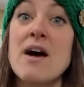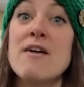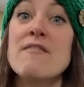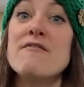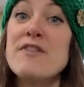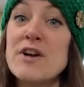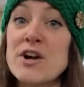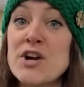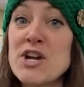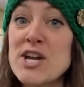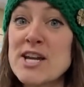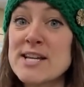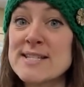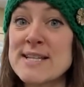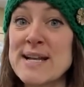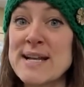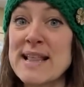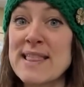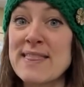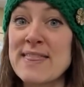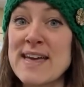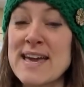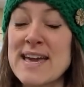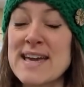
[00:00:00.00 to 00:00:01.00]
Very
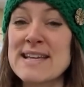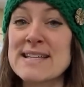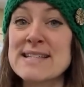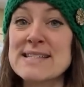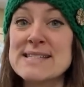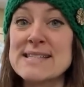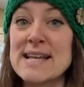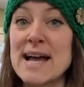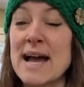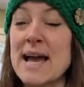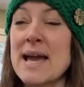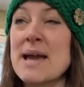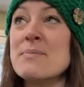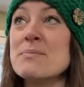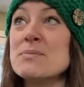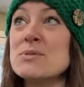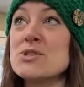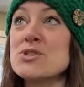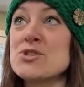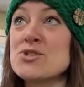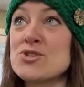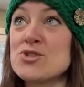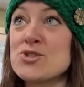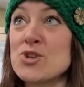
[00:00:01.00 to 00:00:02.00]
exciting things. I am
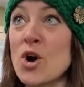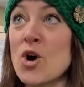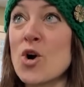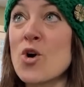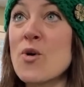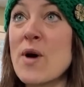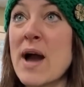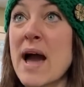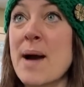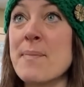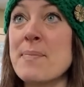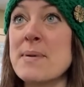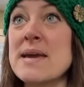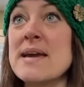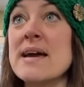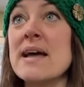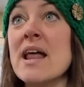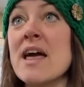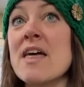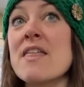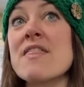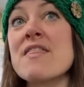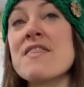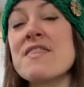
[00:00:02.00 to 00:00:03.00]
so happy, and
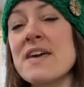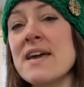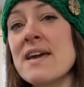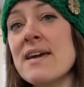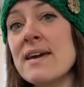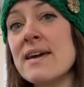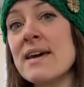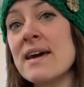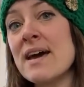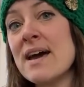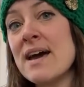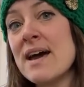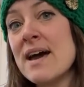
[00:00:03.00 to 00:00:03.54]
I think